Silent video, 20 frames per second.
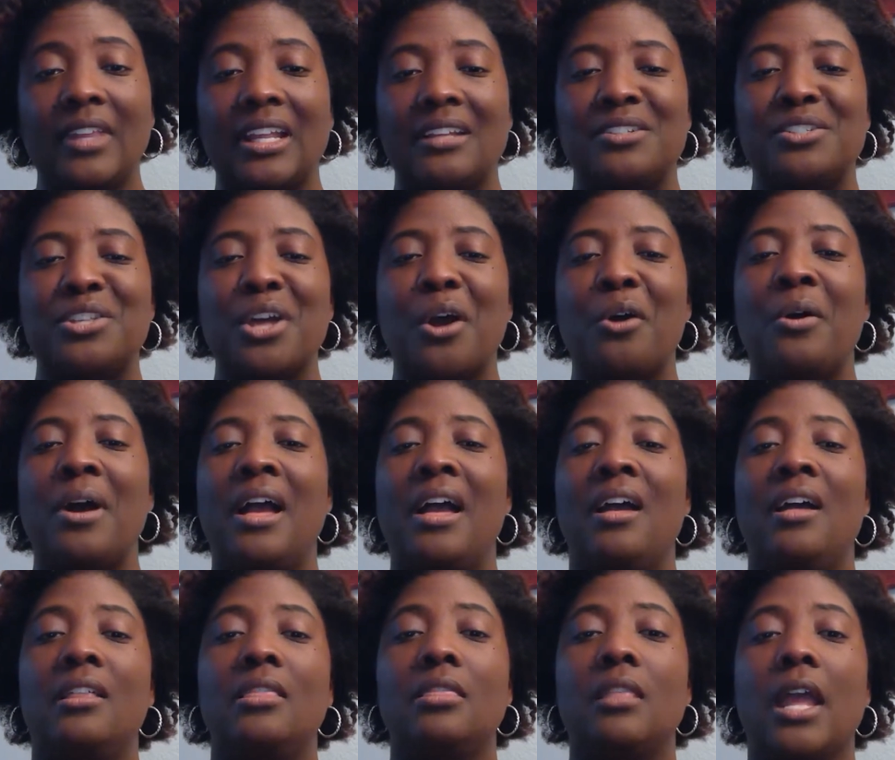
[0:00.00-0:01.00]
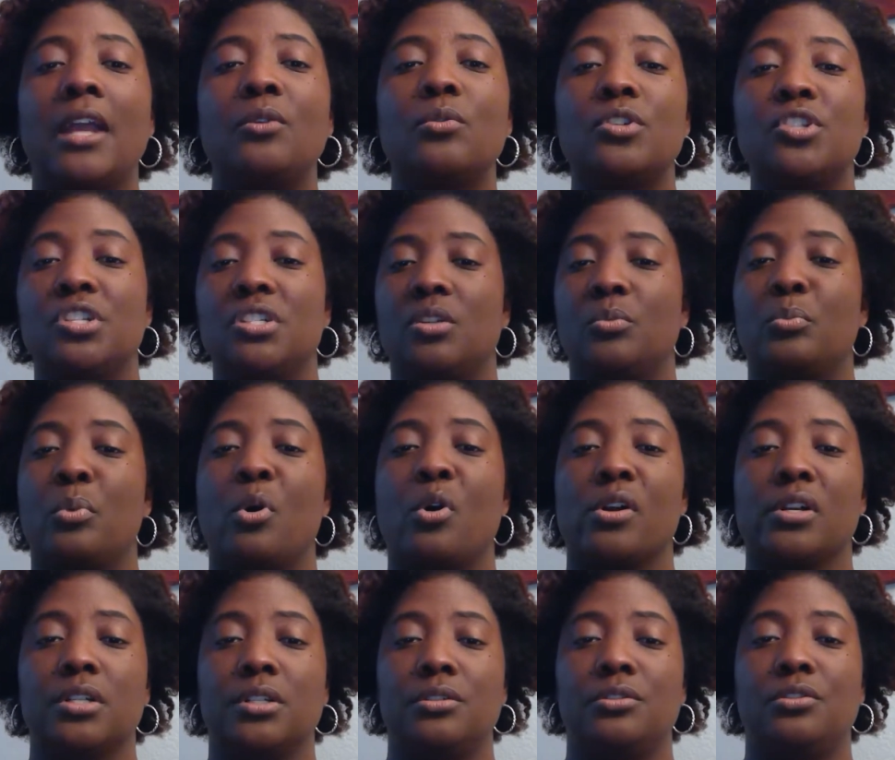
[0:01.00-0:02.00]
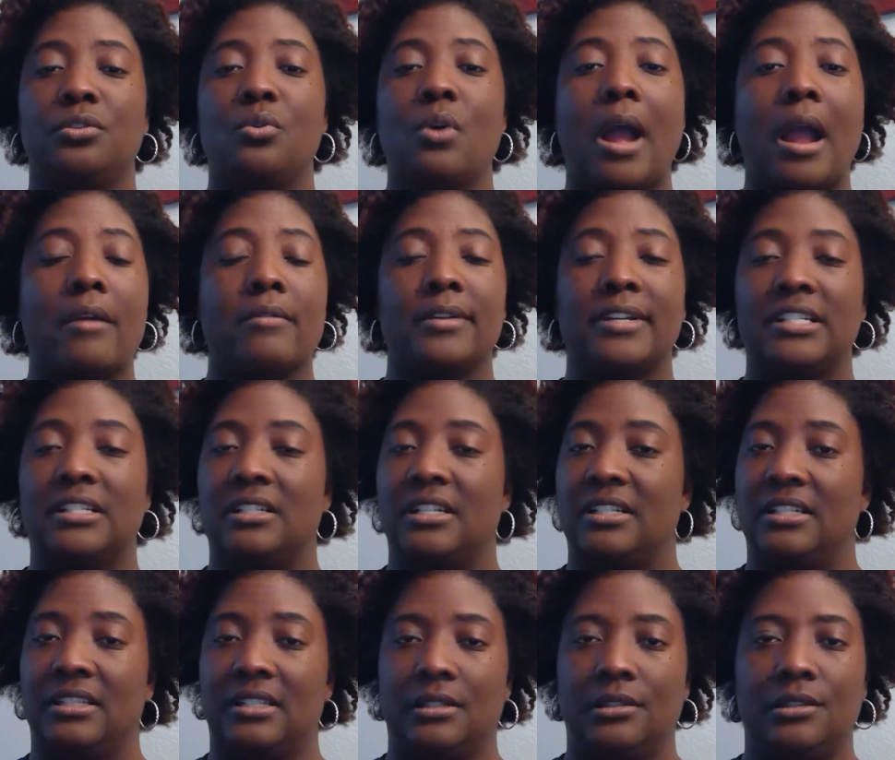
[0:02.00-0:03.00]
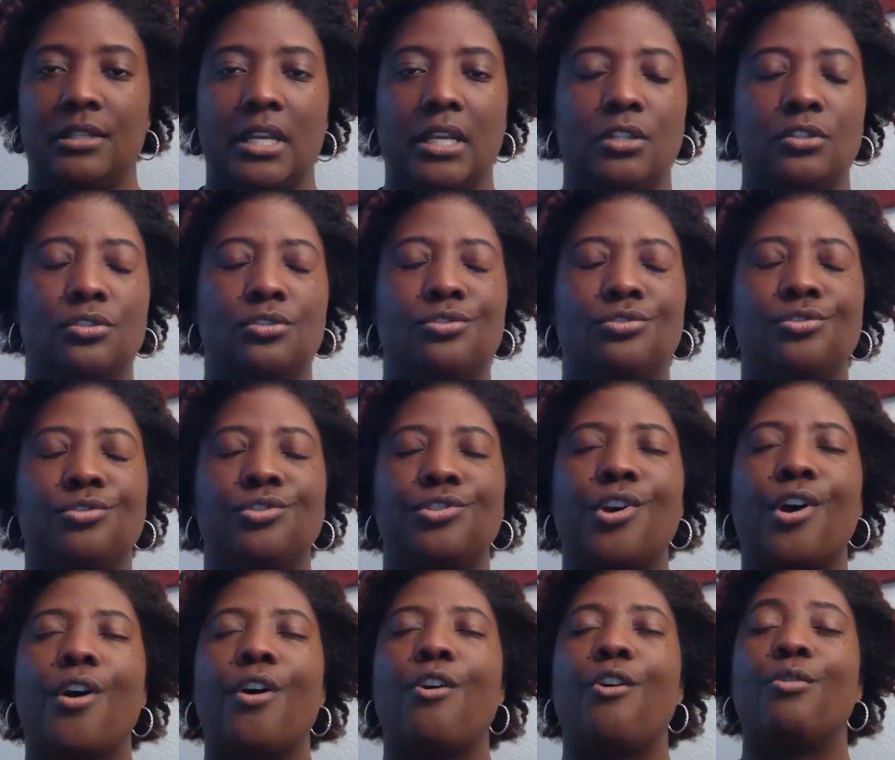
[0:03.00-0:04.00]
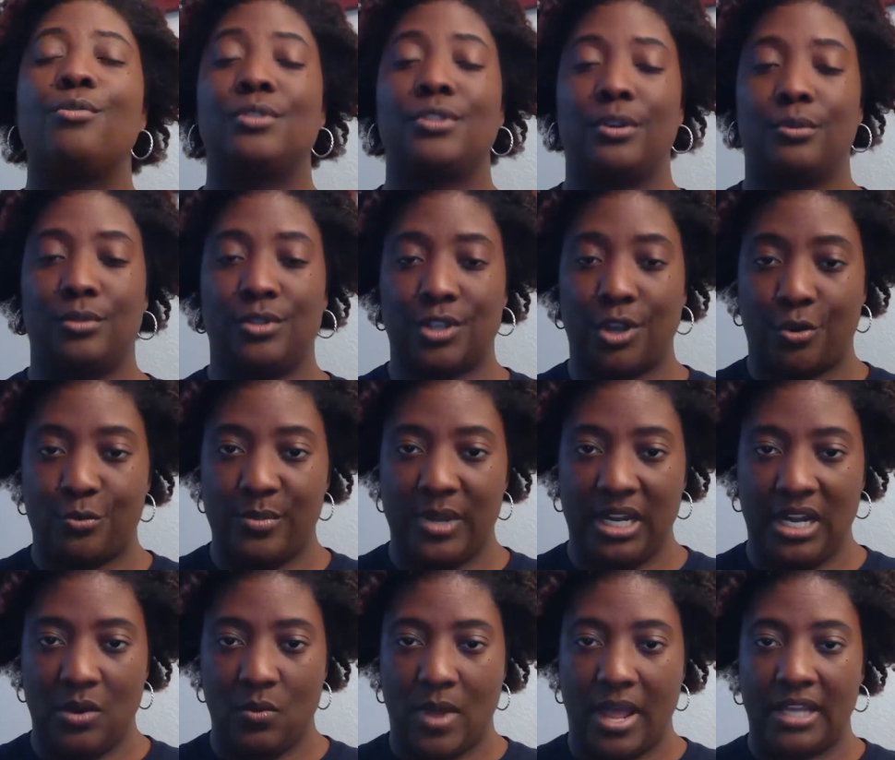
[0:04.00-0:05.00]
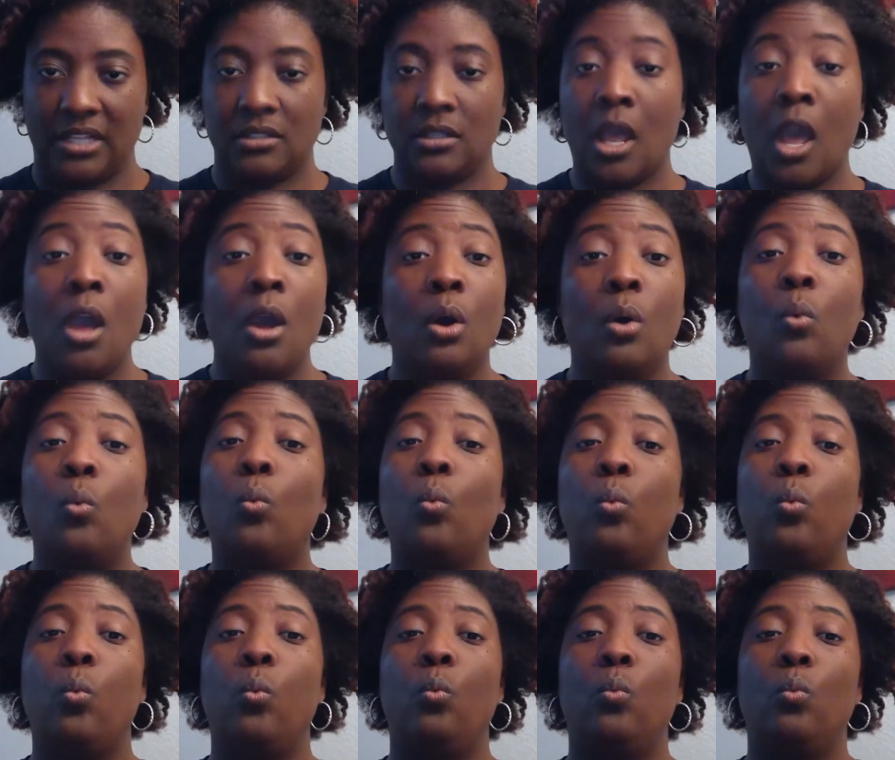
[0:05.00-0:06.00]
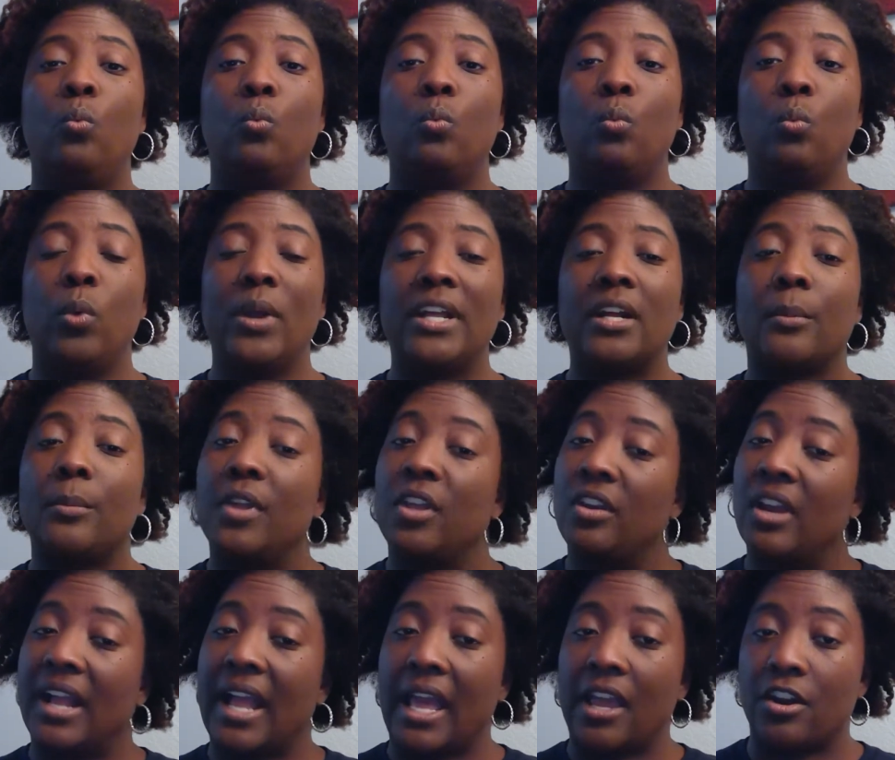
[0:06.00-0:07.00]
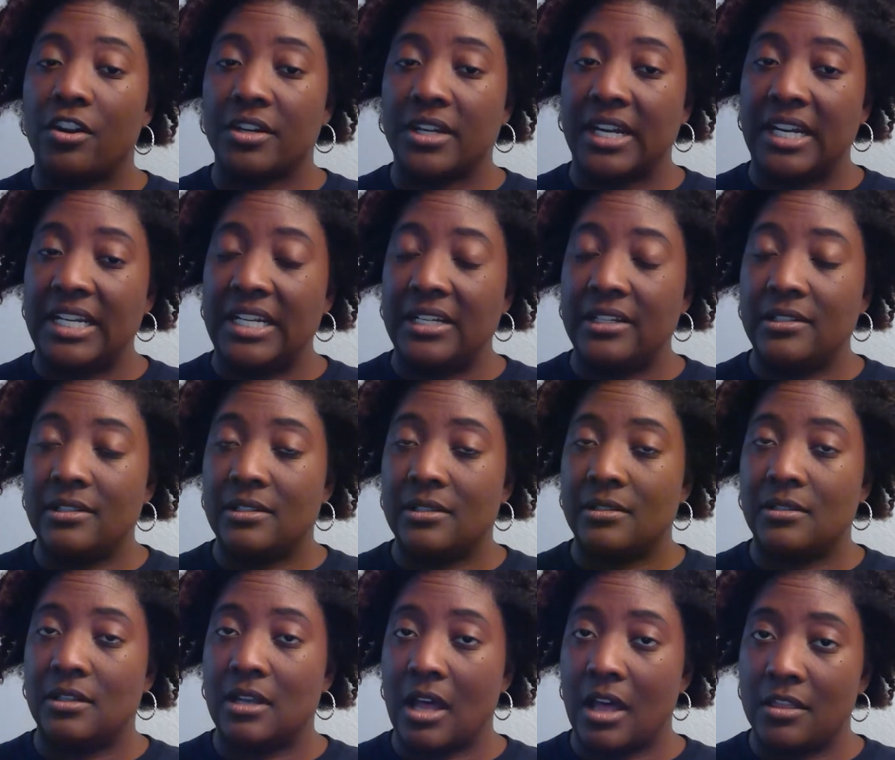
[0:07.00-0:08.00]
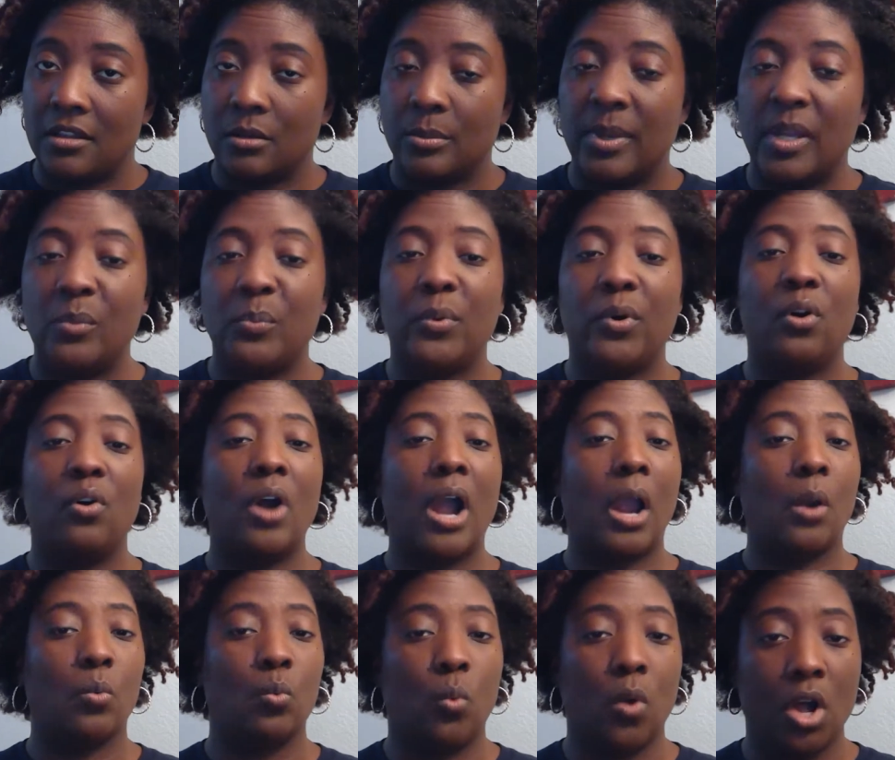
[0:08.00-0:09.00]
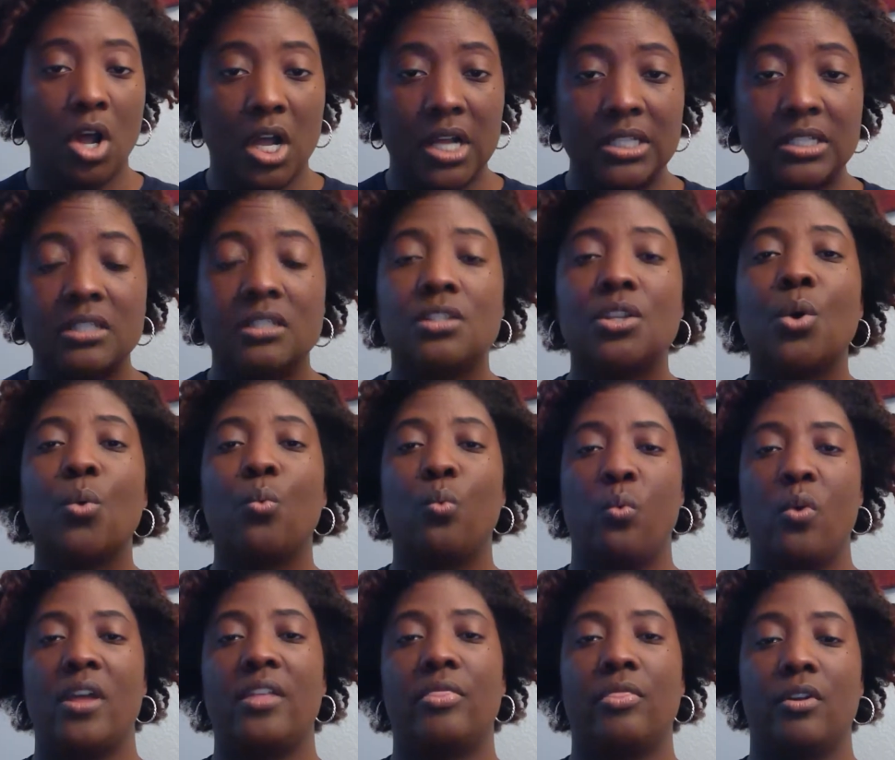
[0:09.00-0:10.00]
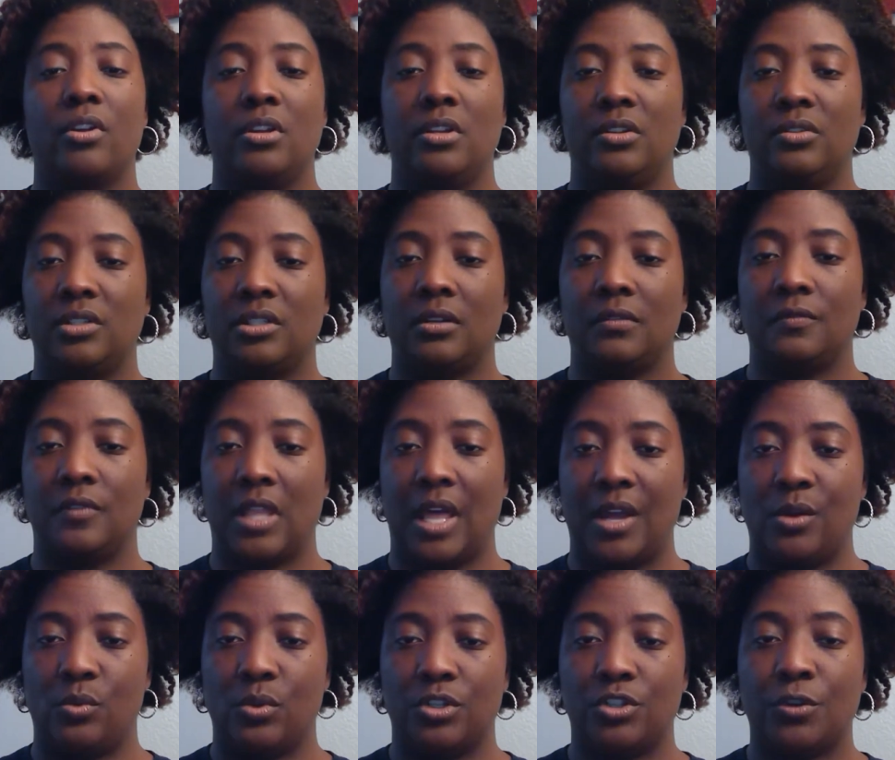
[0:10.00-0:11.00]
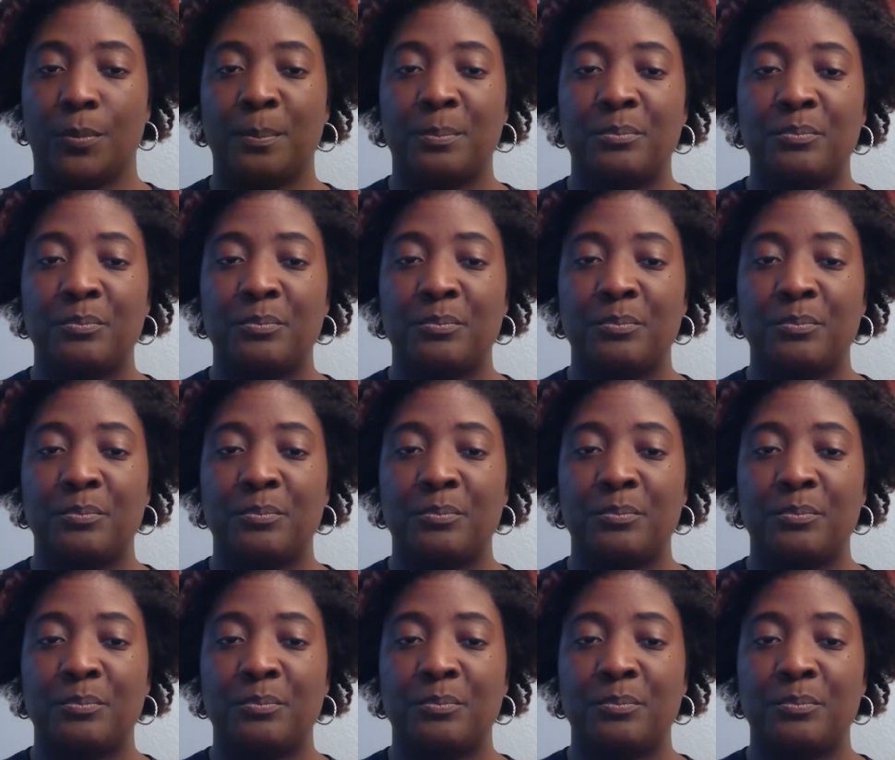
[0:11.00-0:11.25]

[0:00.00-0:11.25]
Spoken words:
So, language is important to our existence in so many ways. We communicate our needs to other people, our wants, with the use of language.